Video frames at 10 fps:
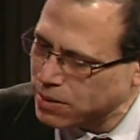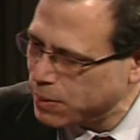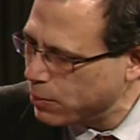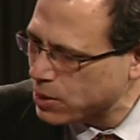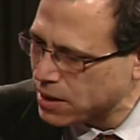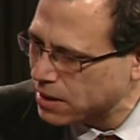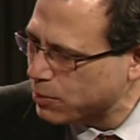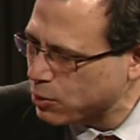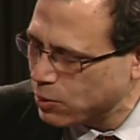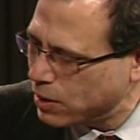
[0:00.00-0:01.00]
people signed
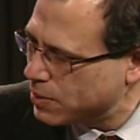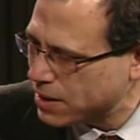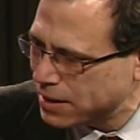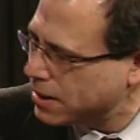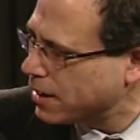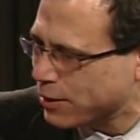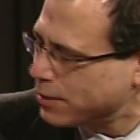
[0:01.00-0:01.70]
up through a website that I